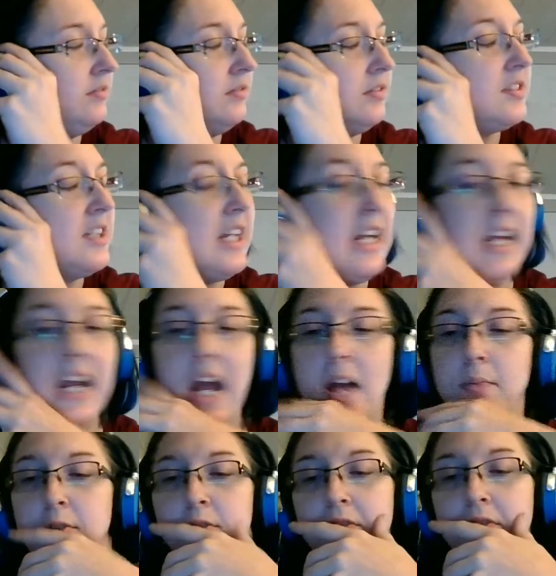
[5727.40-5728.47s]
See, I'm
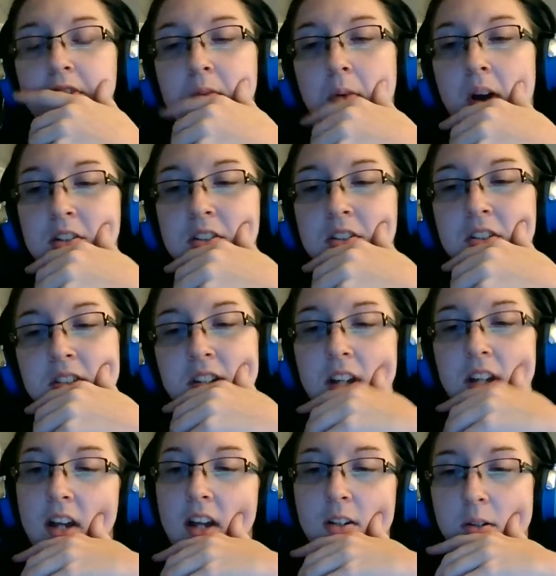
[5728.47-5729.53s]
moving to Washington. I
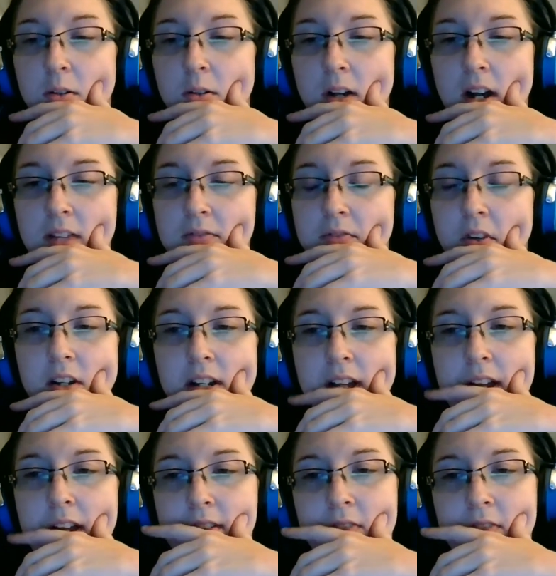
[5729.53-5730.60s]
know I've already got
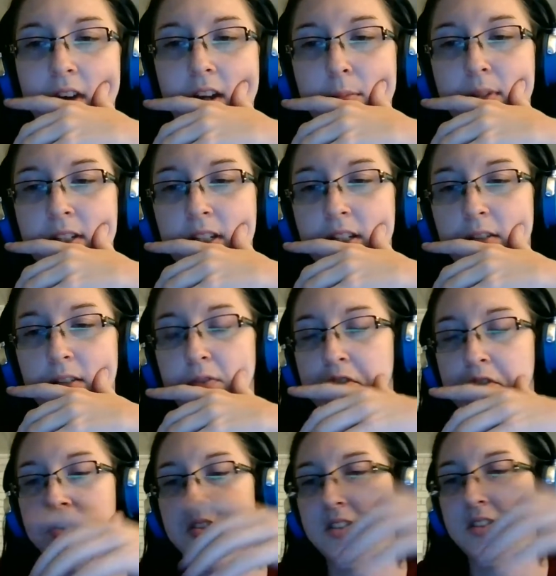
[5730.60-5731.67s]
vitamin D
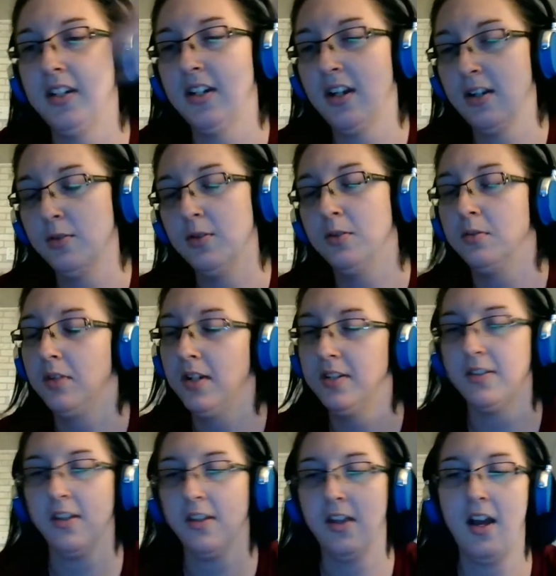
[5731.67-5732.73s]
deficiency, and I know it rains a
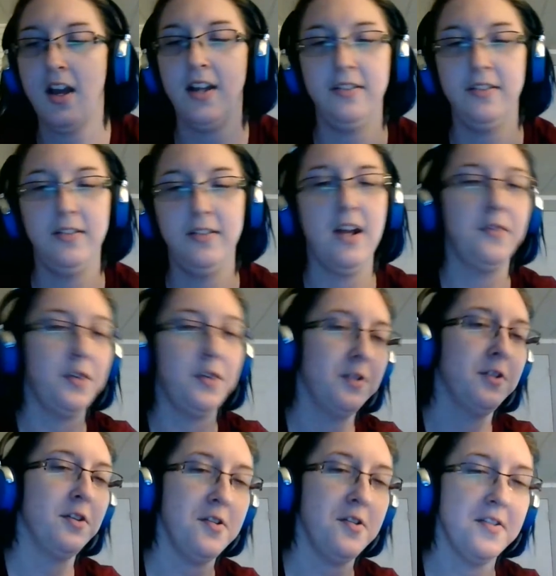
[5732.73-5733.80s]
lot, and I've heard
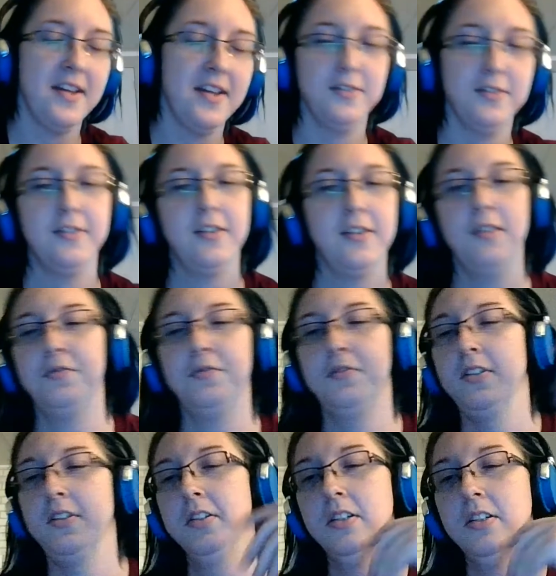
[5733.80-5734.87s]
all that stuff, and
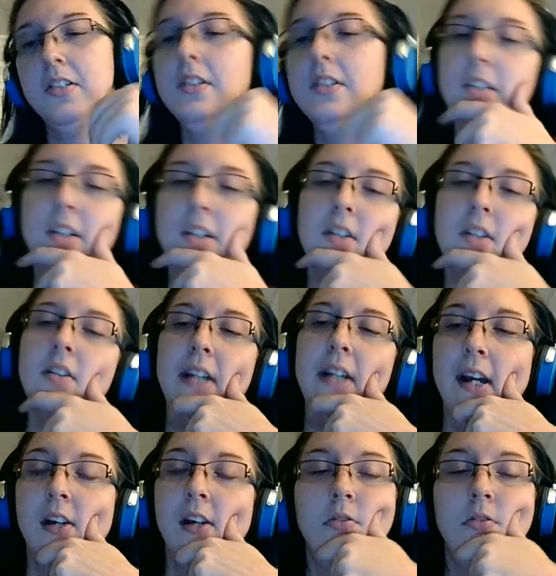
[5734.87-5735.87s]
yeah.